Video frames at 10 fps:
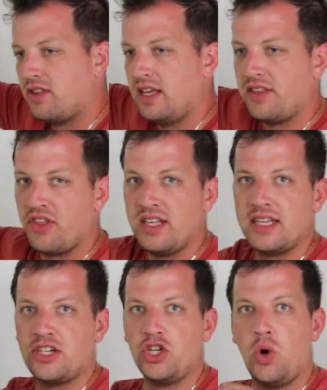The things
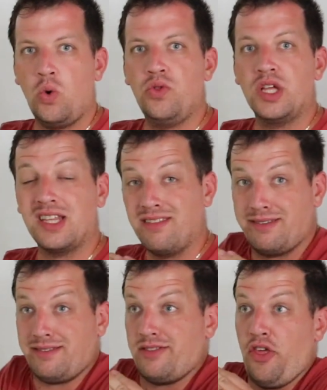that actually hold the
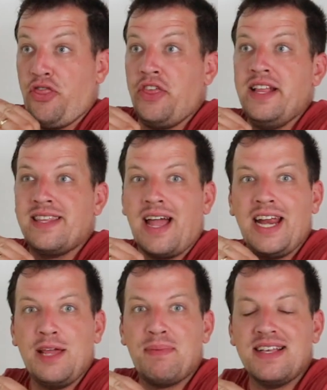thin,
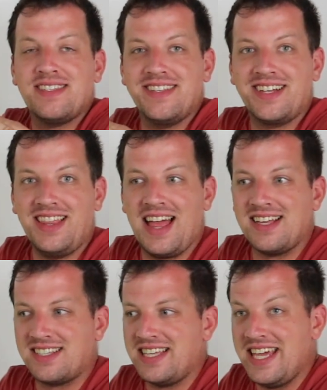tiny pieces of
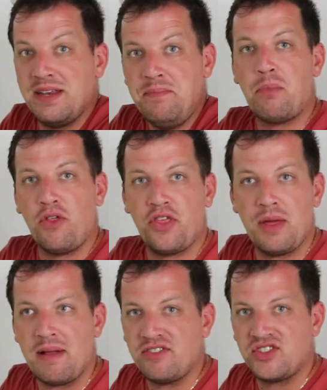glass in, both of
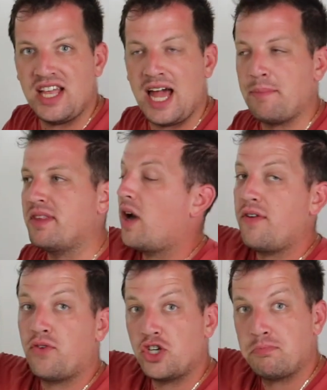them have snapped. When I
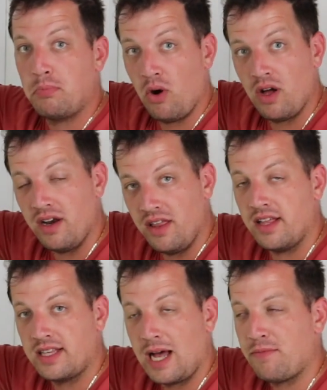first bought the
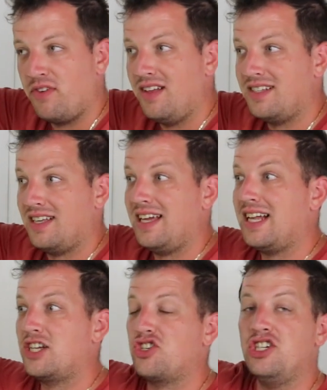top for this, it
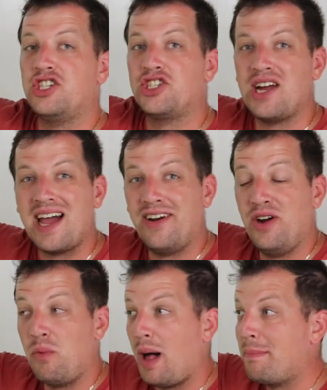actually
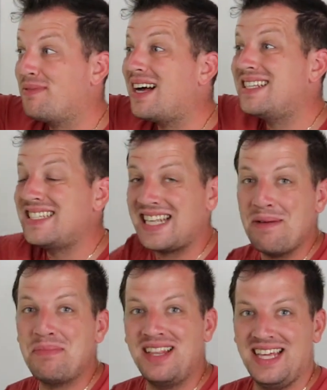shattered while
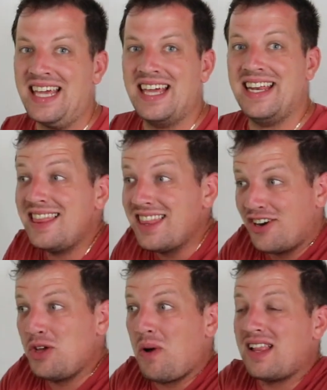assembling it.
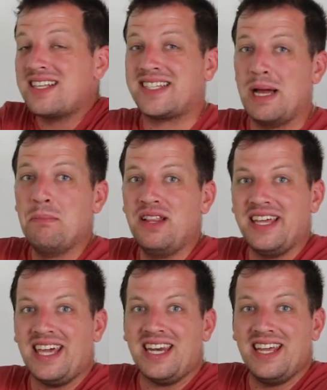Literally while
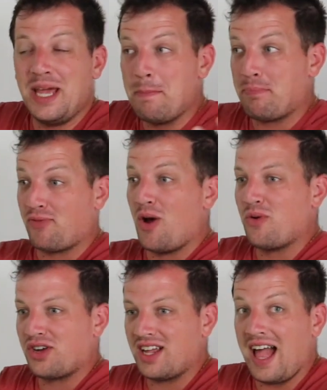assembling it, it
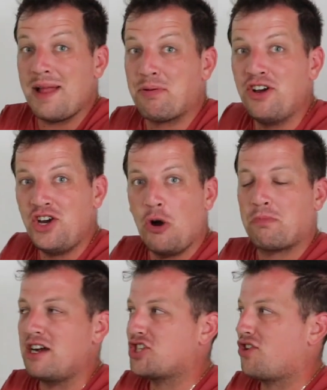broke. I put no
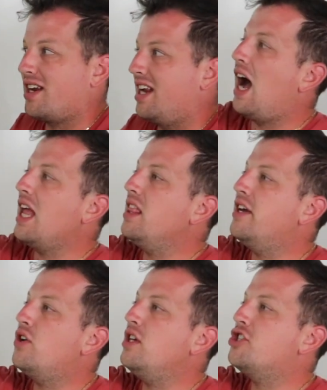pressure on it. I
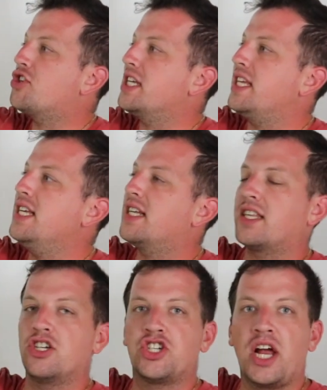literally treat these like
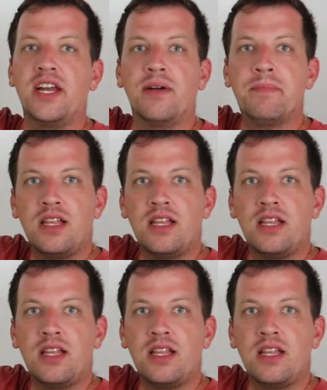they're China.